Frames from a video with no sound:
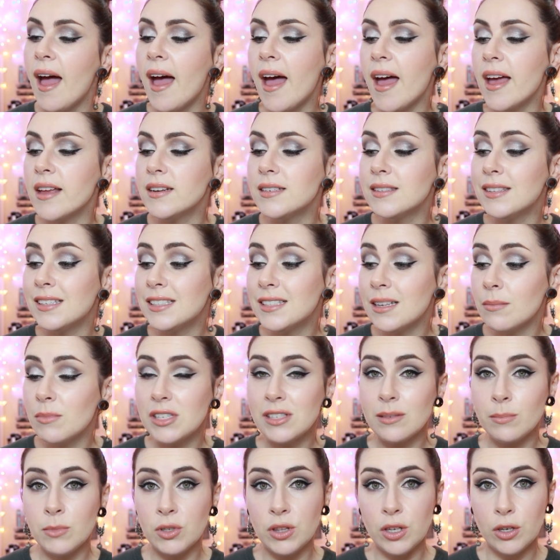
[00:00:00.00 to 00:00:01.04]
and they sent me
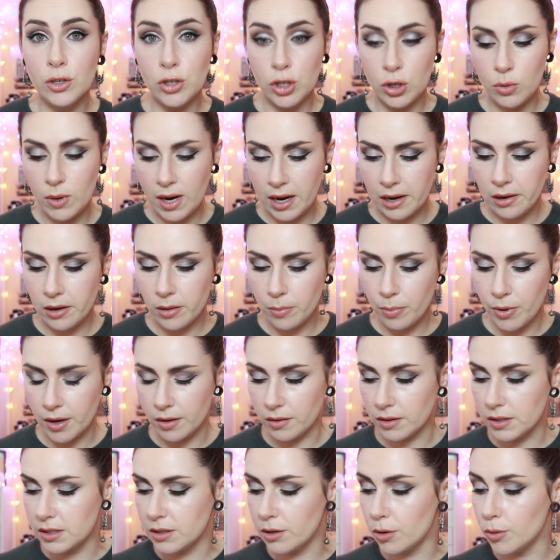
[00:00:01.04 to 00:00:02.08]
some of their new hair products.